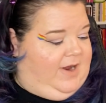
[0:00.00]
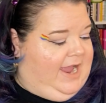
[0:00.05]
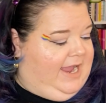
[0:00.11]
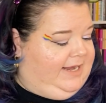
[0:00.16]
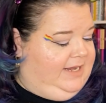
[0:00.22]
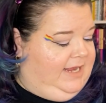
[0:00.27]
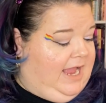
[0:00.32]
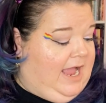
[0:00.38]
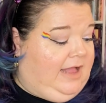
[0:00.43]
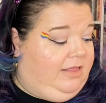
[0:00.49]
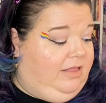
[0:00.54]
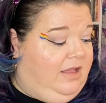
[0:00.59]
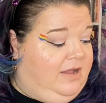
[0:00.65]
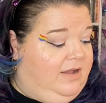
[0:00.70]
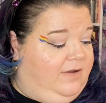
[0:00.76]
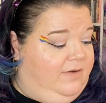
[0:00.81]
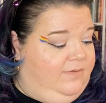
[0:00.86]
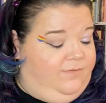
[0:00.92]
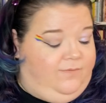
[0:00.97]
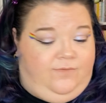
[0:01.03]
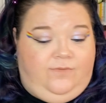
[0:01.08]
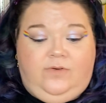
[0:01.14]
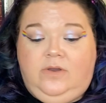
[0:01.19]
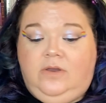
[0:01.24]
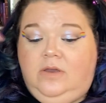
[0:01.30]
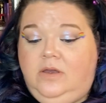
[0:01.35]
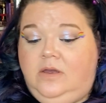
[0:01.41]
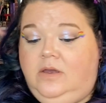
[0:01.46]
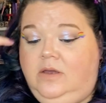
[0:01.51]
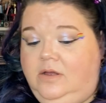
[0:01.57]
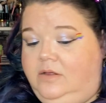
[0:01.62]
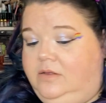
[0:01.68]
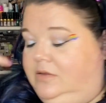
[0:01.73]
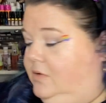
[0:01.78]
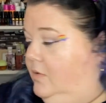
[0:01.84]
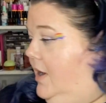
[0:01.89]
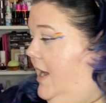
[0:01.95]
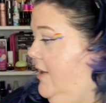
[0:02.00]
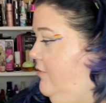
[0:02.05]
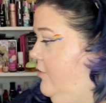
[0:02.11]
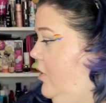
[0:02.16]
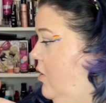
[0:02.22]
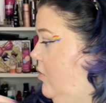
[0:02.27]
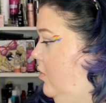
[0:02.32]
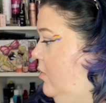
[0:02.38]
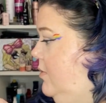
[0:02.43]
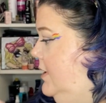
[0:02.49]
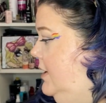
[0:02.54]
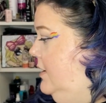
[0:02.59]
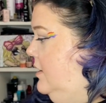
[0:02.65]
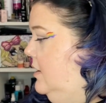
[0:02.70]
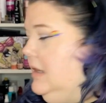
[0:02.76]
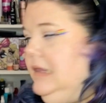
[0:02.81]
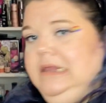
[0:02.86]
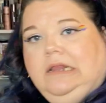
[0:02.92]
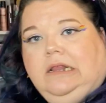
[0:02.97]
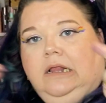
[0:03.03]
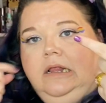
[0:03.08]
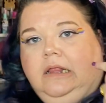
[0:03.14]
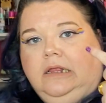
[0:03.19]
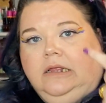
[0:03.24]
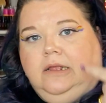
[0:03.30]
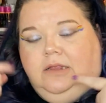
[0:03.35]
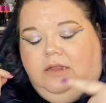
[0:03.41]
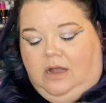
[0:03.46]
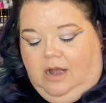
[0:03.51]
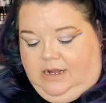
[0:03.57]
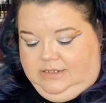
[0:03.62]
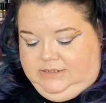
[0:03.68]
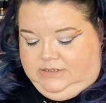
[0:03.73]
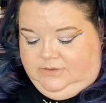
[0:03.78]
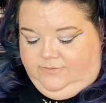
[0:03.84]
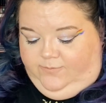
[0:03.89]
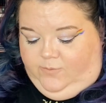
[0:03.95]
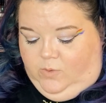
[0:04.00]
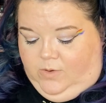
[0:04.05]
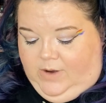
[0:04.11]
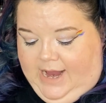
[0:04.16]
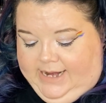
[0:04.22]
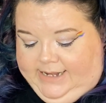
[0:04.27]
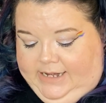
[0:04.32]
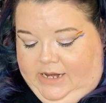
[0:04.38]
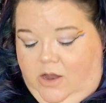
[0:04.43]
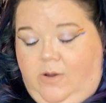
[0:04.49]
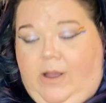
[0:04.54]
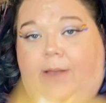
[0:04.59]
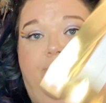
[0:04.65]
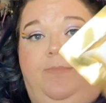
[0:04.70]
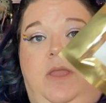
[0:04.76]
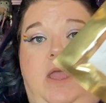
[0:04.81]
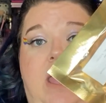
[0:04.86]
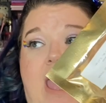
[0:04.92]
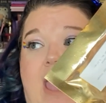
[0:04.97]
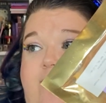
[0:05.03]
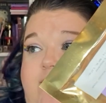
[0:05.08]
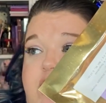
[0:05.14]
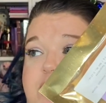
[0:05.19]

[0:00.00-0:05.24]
acne. I love little hydrocolloid dots for acne. Okay, haven't